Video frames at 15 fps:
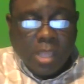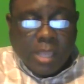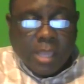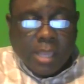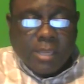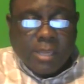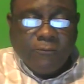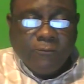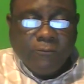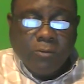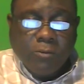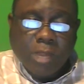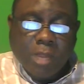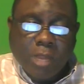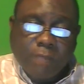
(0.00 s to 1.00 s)
the
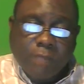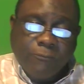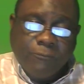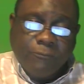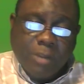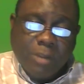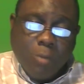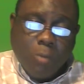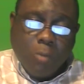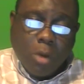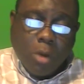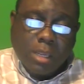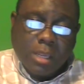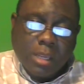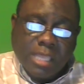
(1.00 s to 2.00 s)

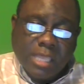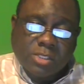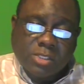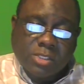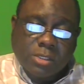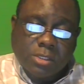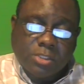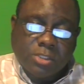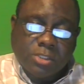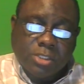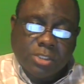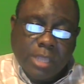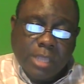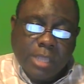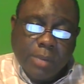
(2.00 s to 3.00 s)
framework is
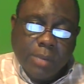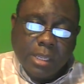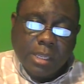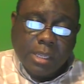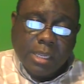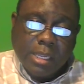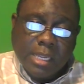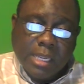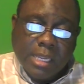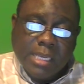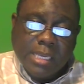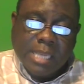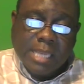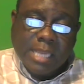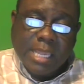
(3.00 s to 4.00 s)
generic in
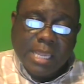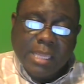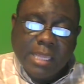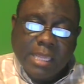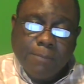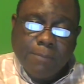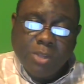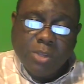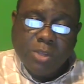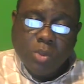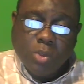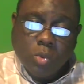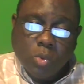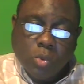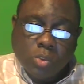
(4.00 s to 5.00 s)
that it can be
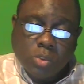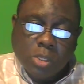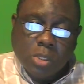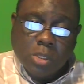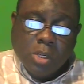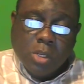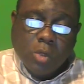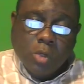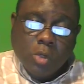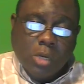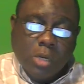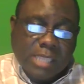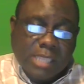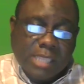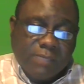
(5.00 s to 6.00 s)
used to
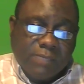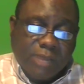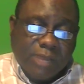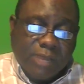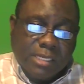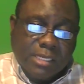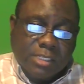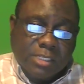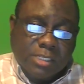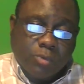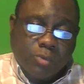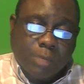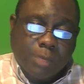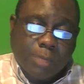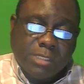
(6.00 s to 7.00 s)
classify the
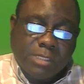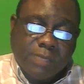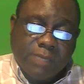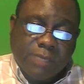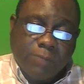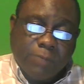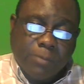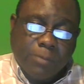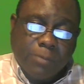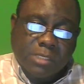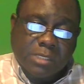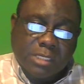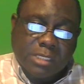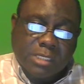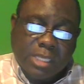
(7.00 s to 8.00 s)
descriptive
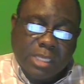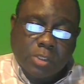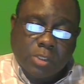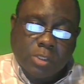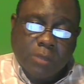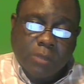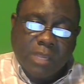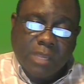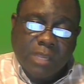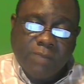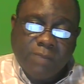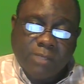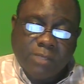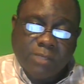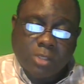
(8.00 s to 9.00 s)
representation of any
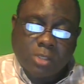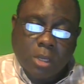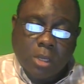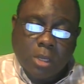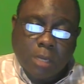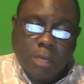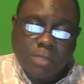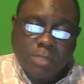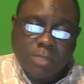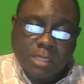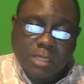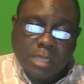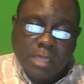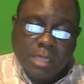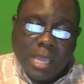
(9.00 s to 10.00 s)
physical object
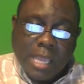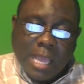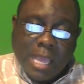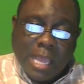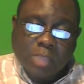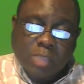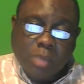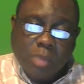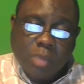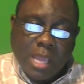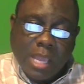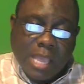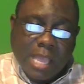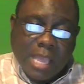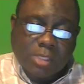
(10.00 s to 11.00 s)
as well
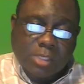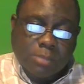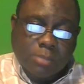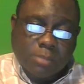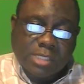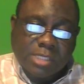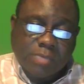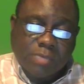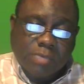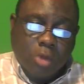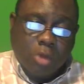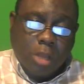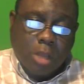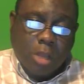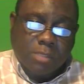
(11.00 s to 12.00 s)
as conceptual
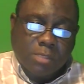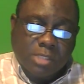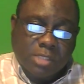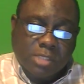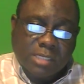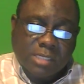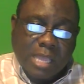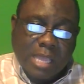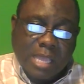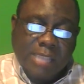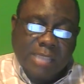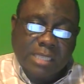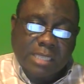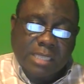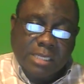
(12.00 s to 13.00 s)
objects such as
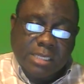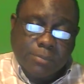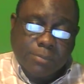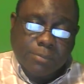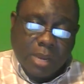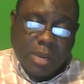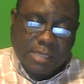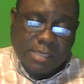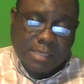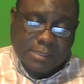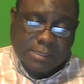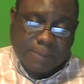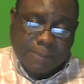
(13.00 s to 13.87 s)
the enterprise.